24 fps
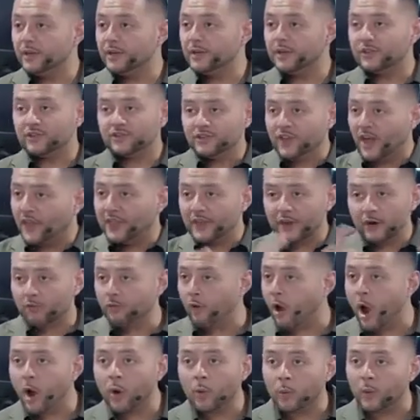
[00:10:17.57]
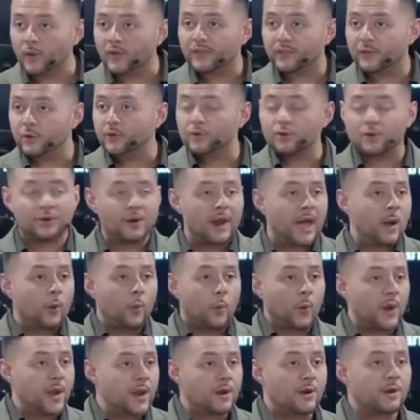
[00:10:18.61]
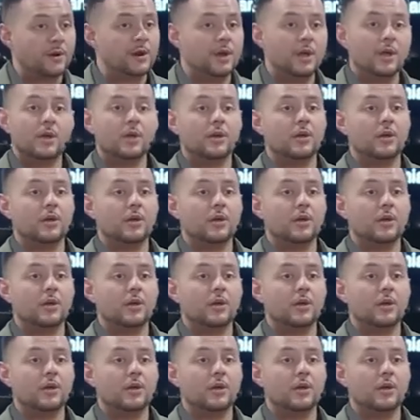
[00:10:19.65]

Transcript: there's nothing wrong with you. You're not weird.